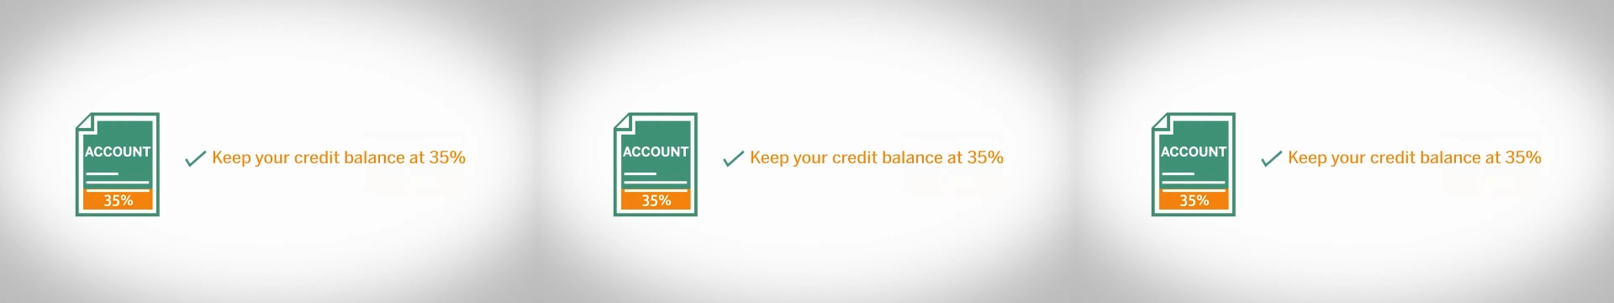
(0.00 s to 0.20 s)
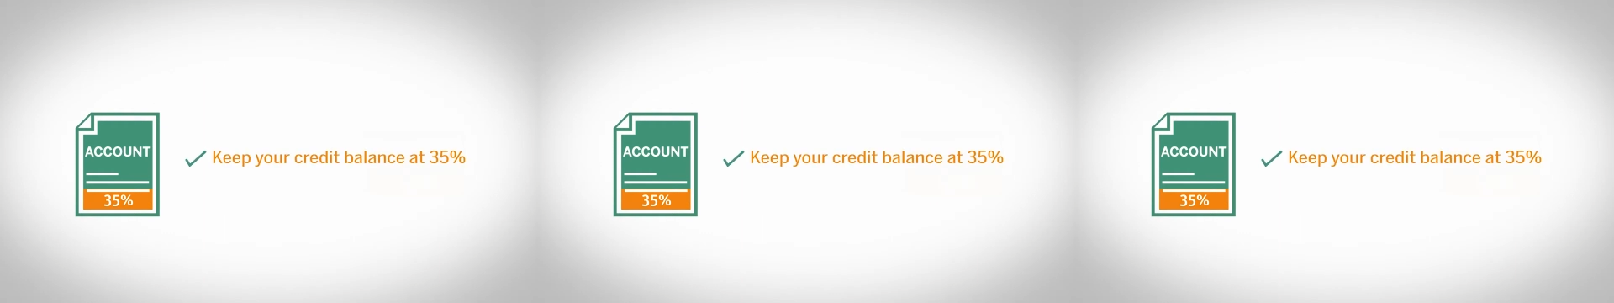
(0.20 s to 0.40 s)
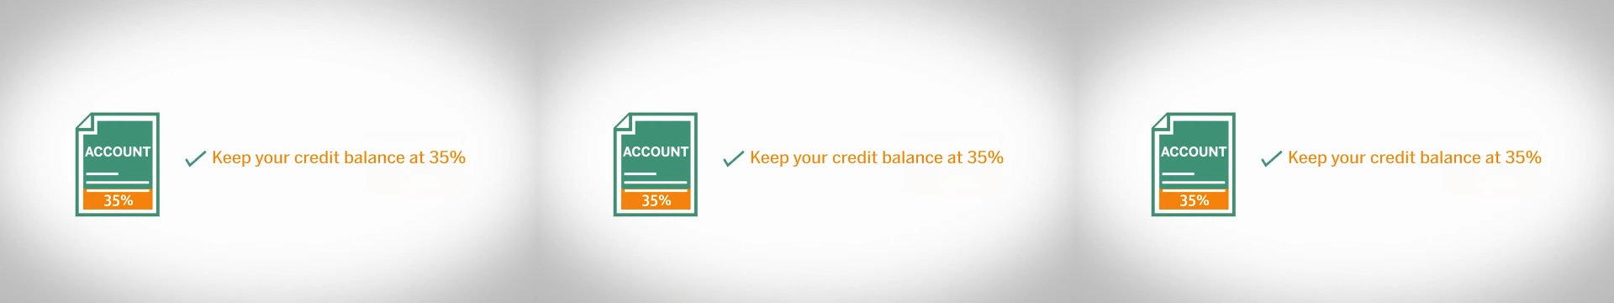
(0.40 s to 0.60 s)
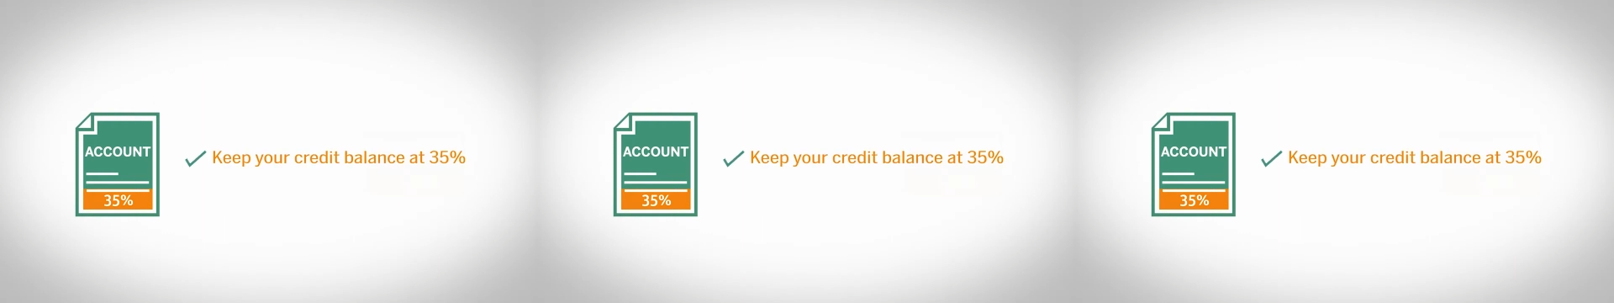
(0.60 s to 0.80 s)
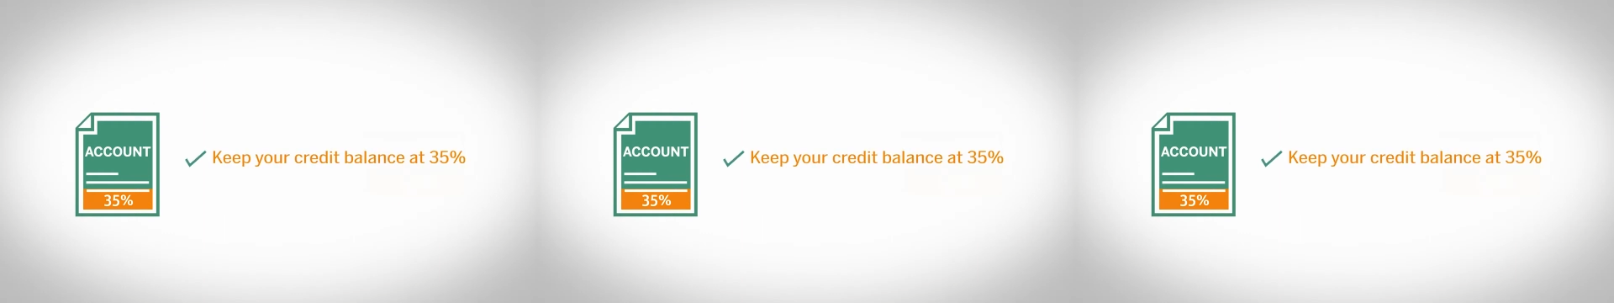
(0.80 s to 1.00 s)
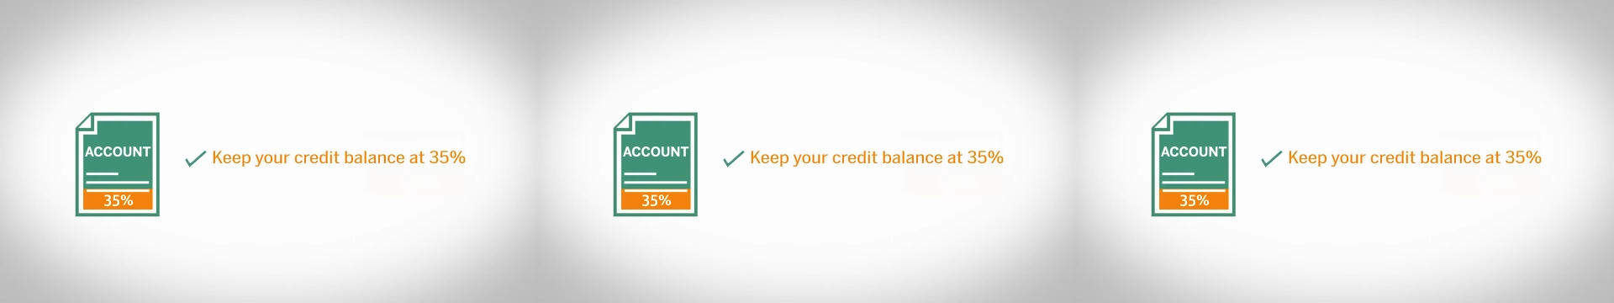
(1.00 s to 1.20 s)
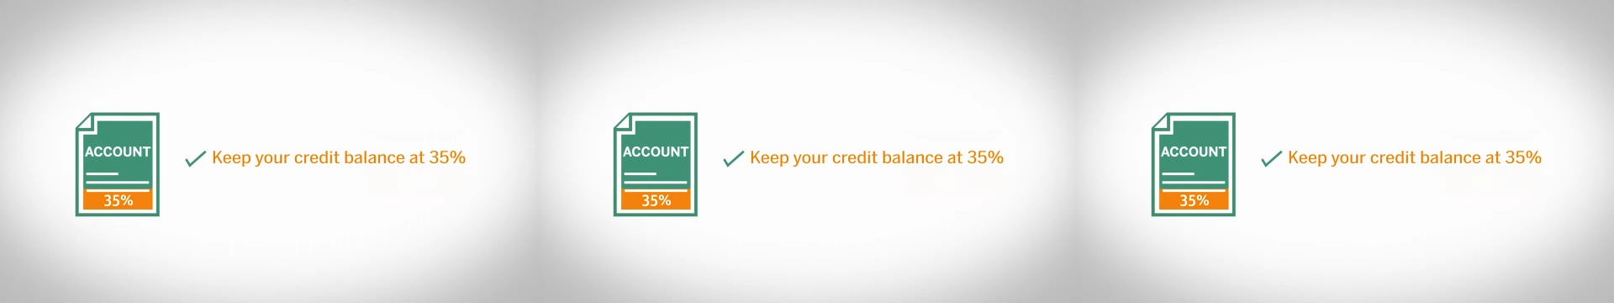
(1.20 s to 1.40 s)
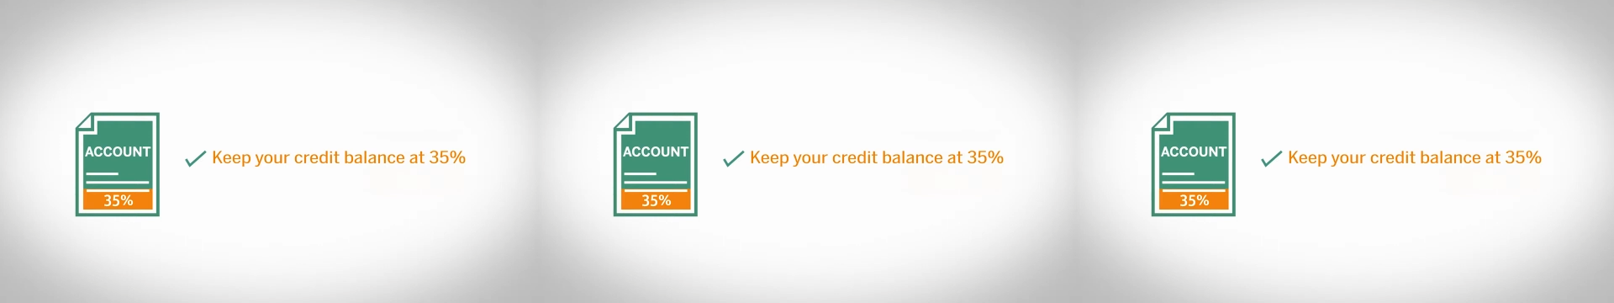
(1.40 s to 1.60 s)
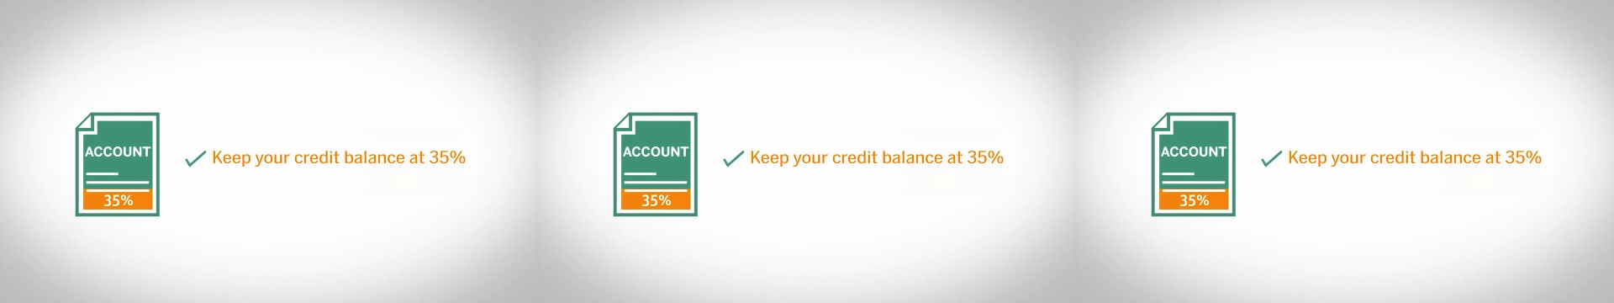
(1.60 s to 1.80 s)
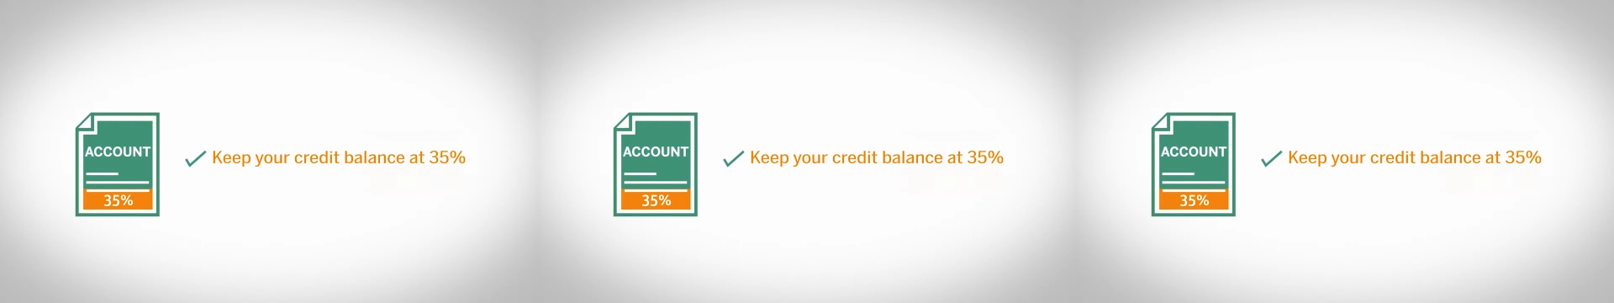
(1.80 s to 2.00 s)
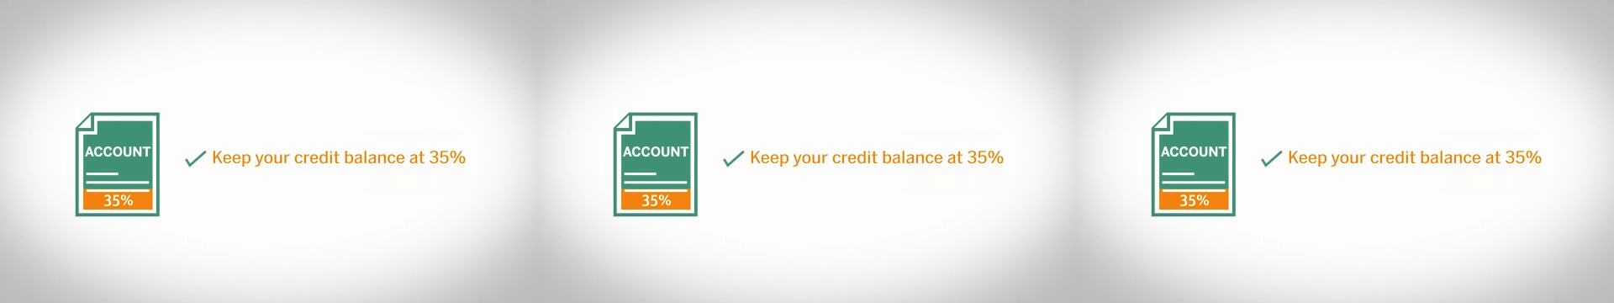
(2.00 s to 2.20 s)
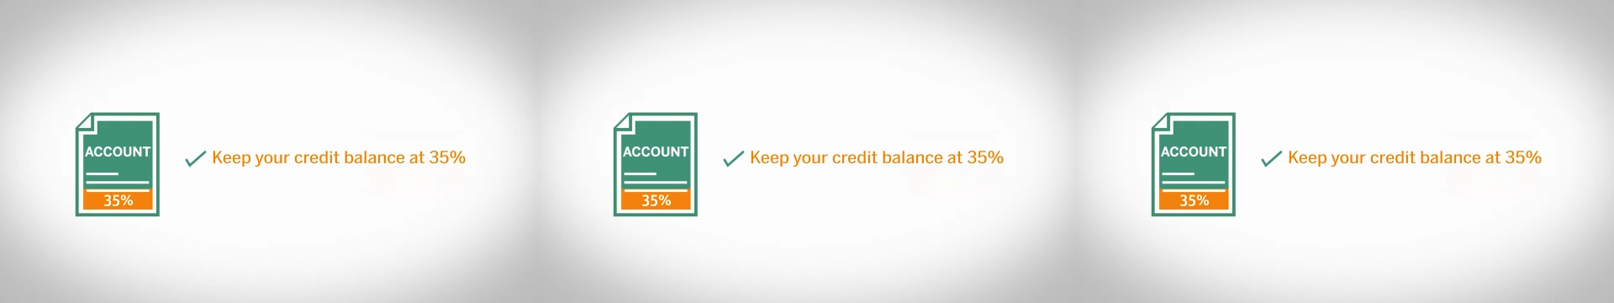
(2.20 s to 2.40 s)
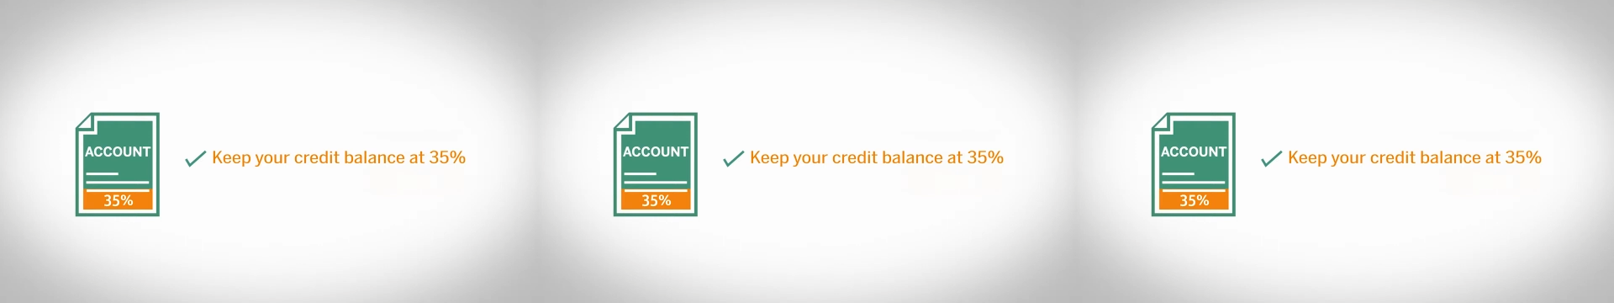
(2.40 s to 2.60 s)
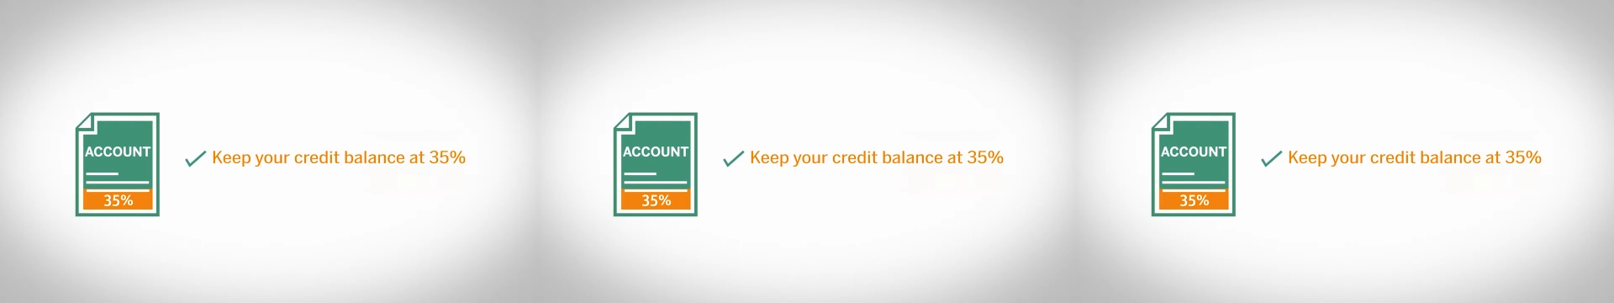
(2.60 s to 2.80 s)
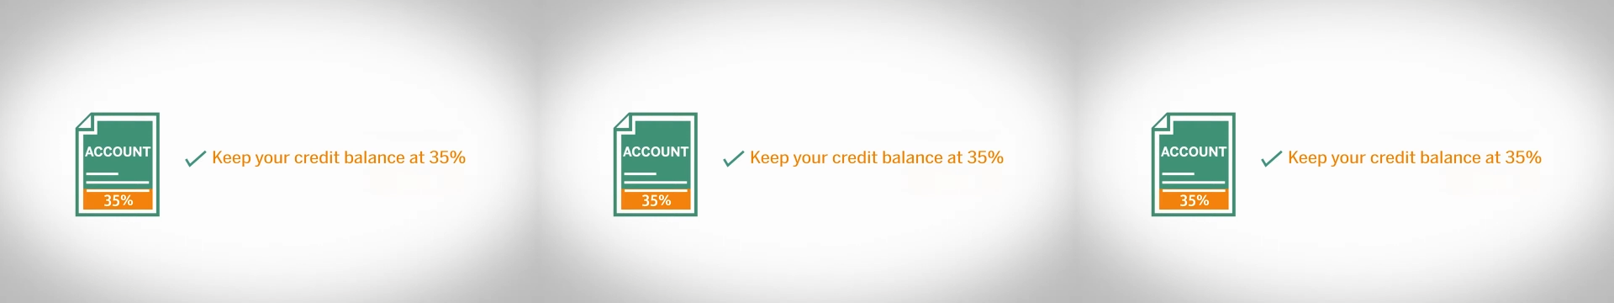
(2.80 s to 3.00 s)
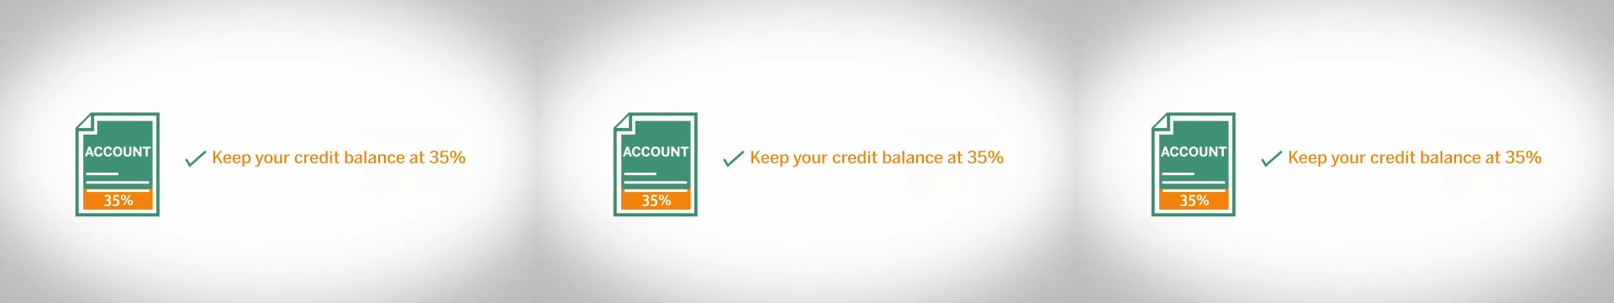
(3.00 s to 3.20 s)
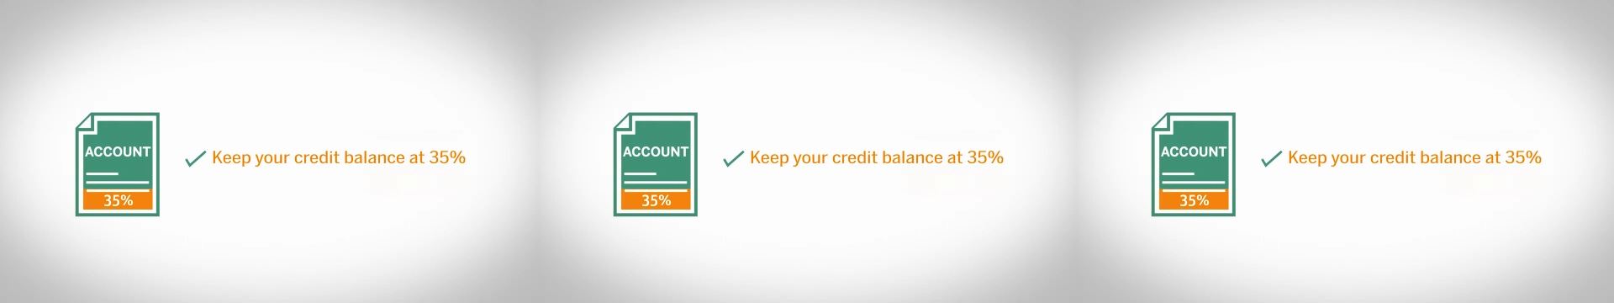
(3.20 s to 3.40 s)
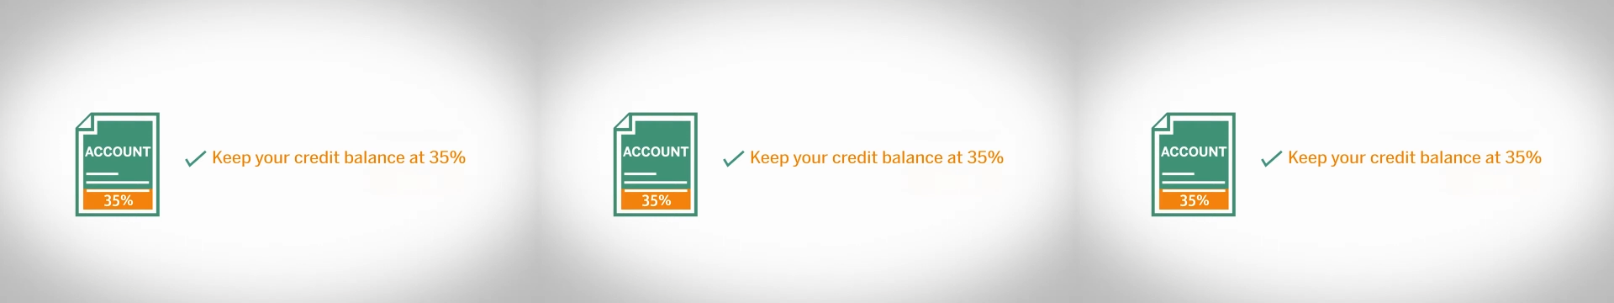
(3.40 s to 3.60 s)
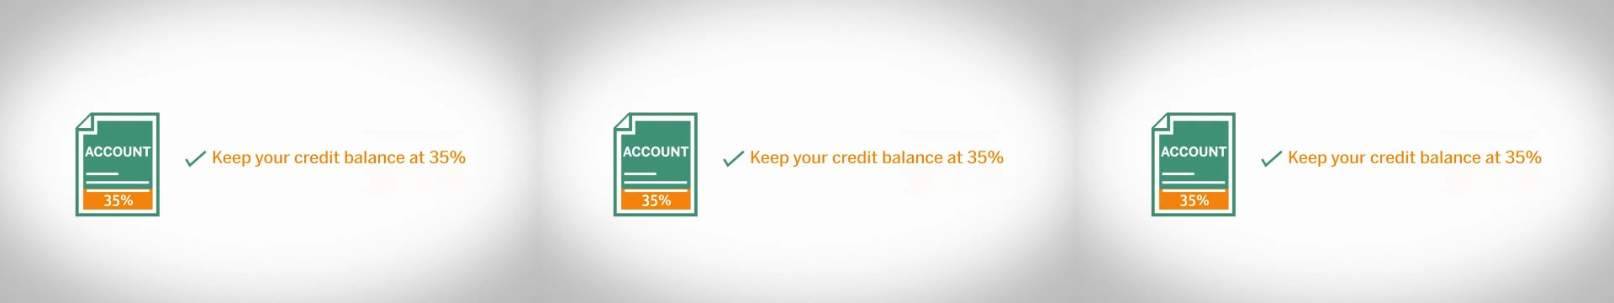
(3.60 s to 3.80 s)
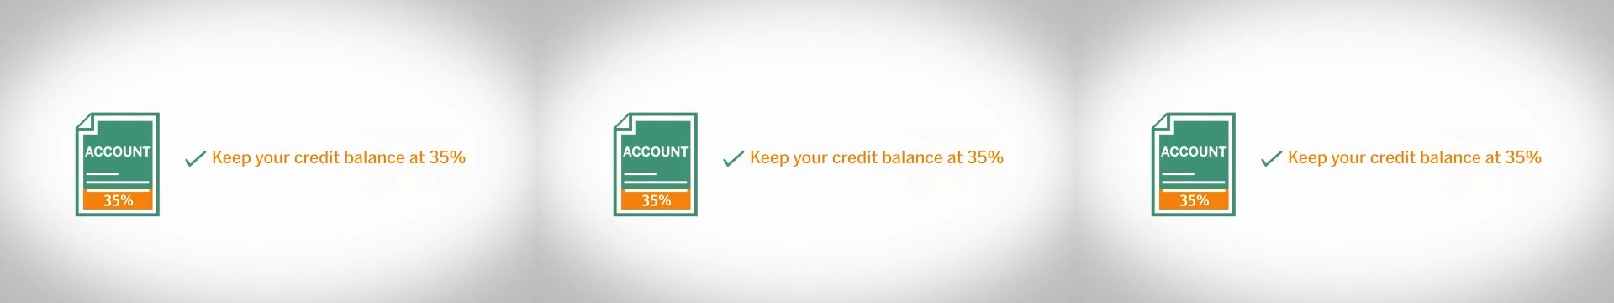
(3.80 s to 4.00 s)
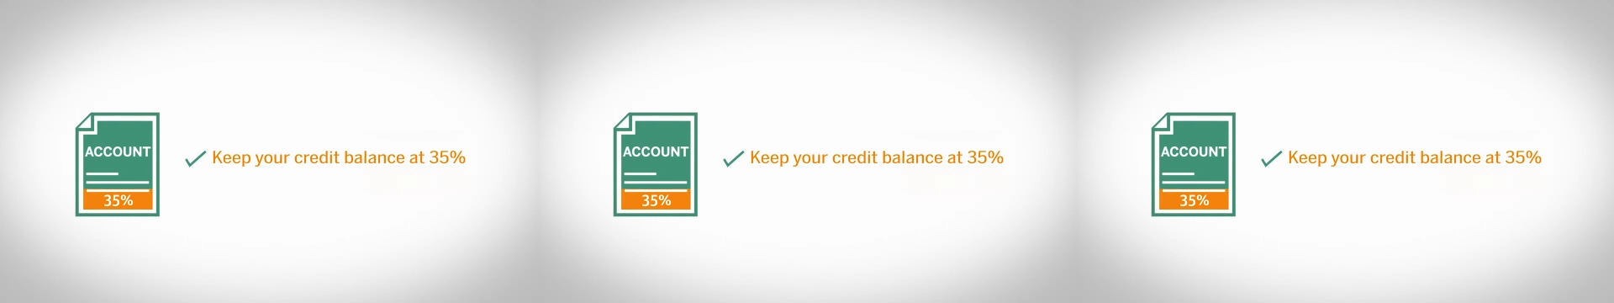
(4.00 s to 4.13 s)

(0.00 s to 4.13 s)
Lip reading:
Nobody's mouth can be seen.